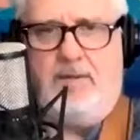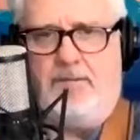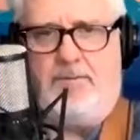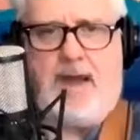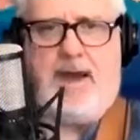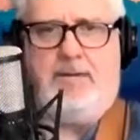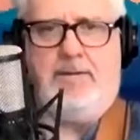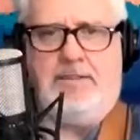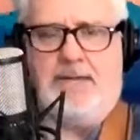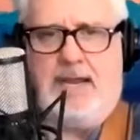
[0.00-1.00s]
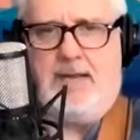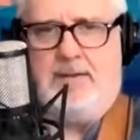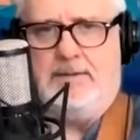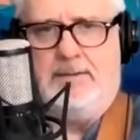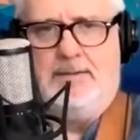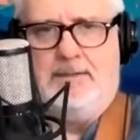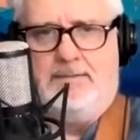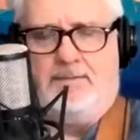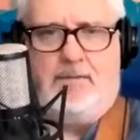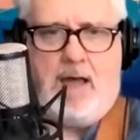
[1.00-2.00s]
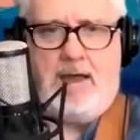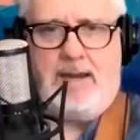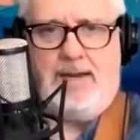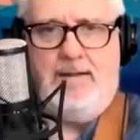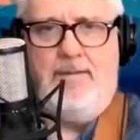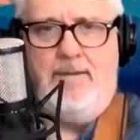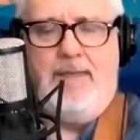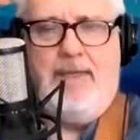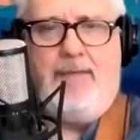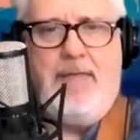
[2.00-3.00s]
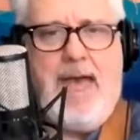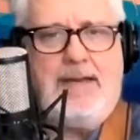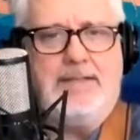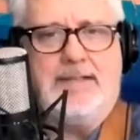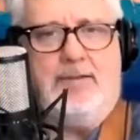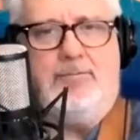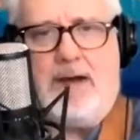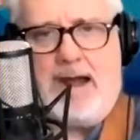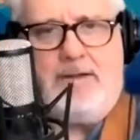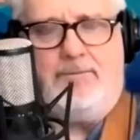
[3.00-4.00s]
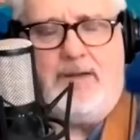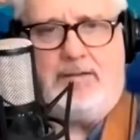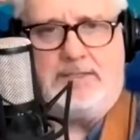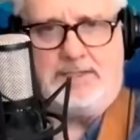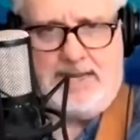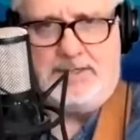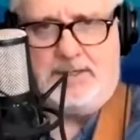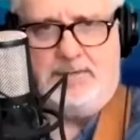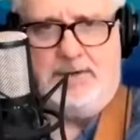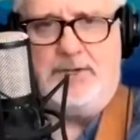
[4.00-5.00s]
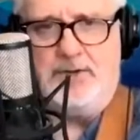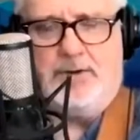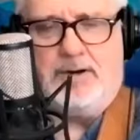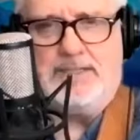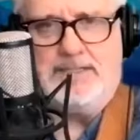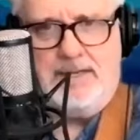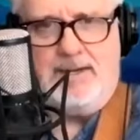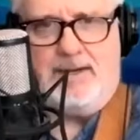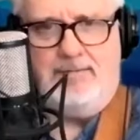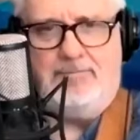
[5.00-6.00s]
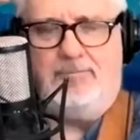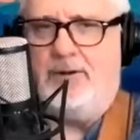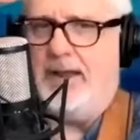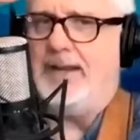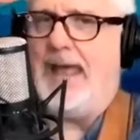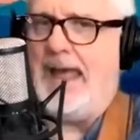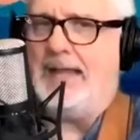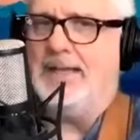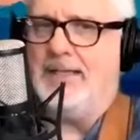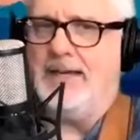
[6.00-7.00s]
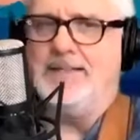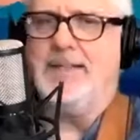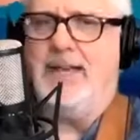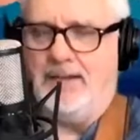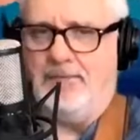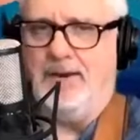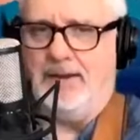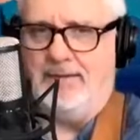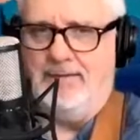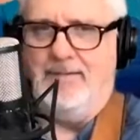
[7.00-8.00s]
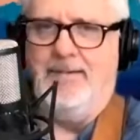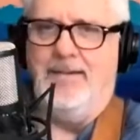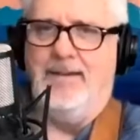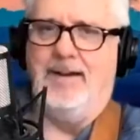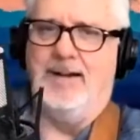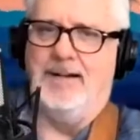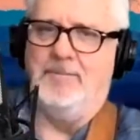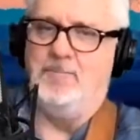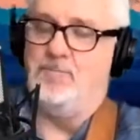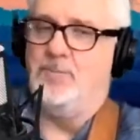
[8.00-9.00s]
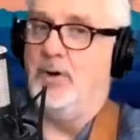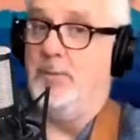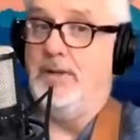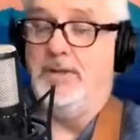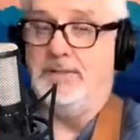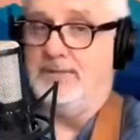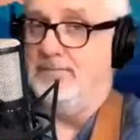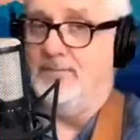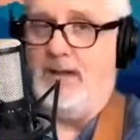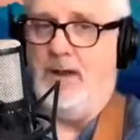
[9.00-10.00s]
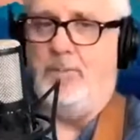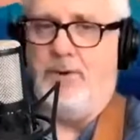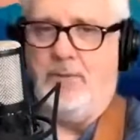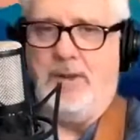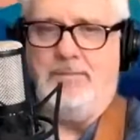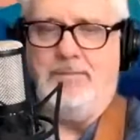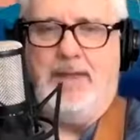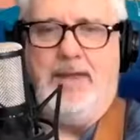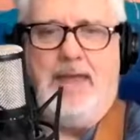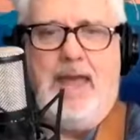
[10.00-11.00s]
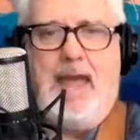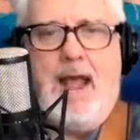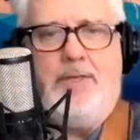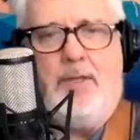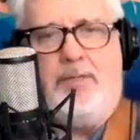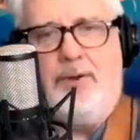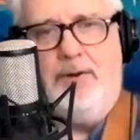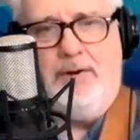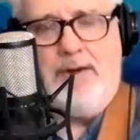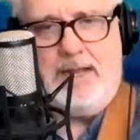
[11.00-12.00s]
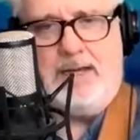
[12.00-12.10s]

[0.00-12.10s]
a fire in his hand, flying. That is at Rockefeller Center in New York City, right at the ice skating rink. Prometheus. Wow, Promi. And the third